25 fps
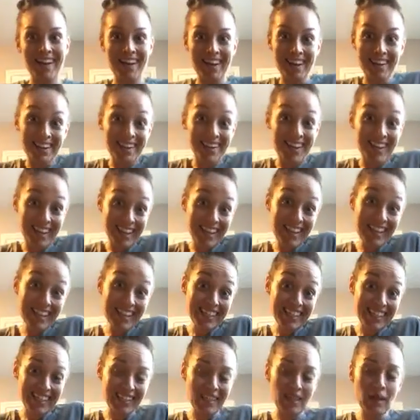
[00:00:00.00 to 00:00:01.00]
I
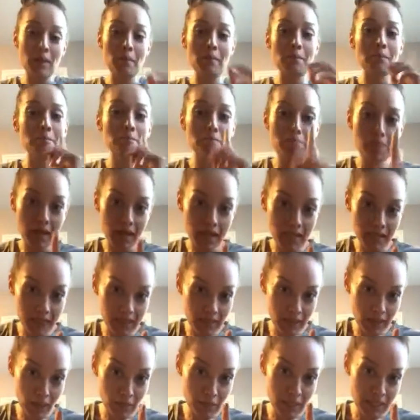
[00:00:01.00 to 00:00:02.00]
like it. But
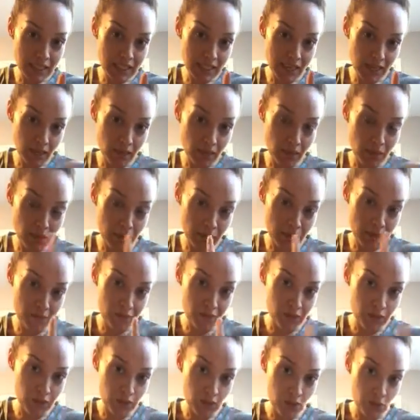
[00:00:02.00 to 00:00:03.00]
let me tell you about my
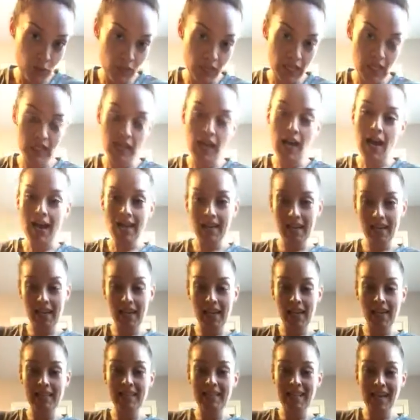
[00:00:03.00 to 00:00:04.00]
first week. I
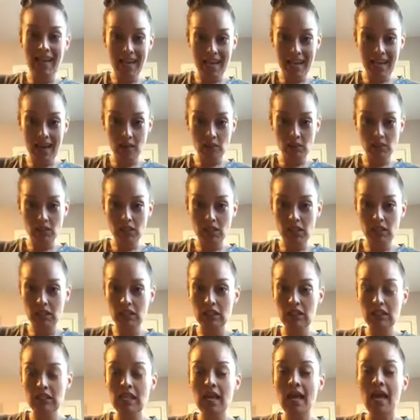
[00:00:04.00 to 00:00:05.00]
gained 8
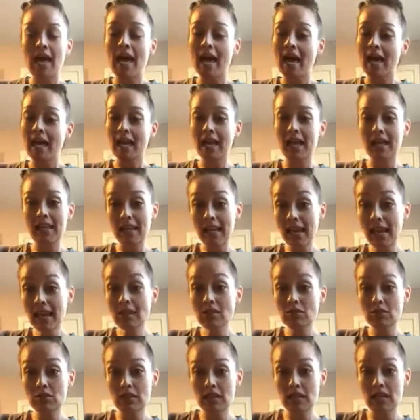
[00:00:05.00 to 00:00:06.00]
ounces, and I
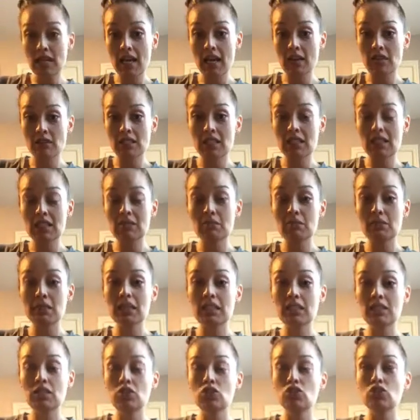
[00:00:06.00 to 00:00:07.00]
gained those 8 ounces
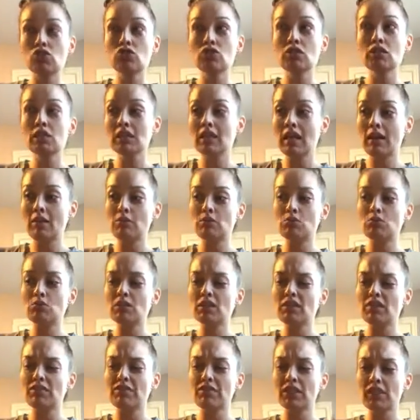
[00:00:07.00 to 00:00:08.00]
because the truth is I was
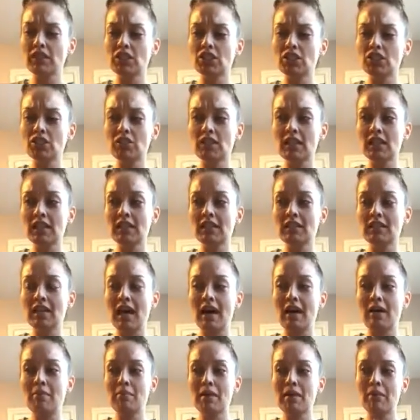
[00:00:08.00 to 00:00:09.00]
really frustrated
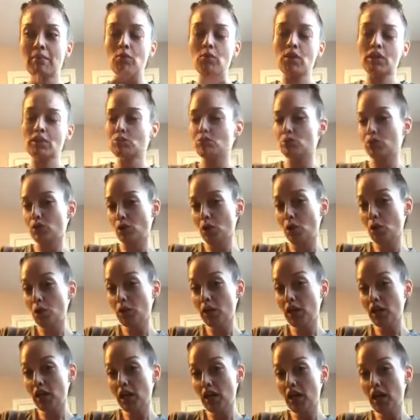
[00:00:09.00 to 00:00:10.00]
that my points were
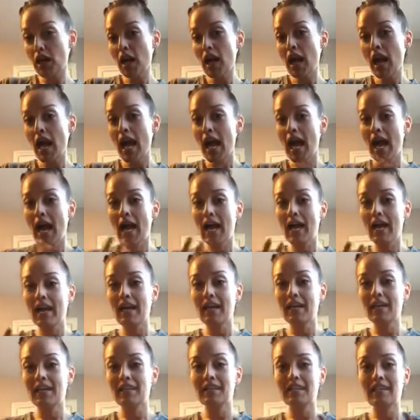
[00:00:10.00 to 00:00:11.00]
lower
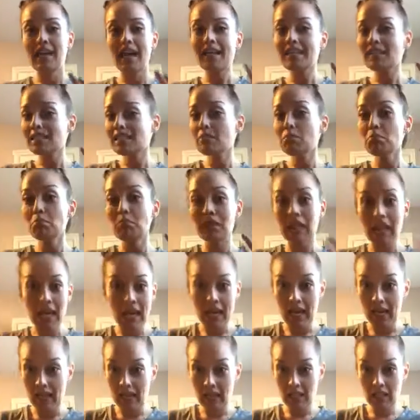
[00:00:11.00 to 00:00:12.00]
and I didn't
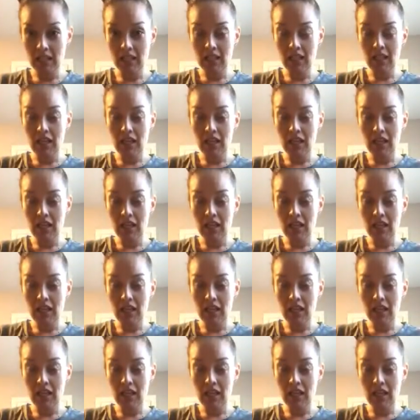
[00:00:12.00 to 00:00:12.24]
plan.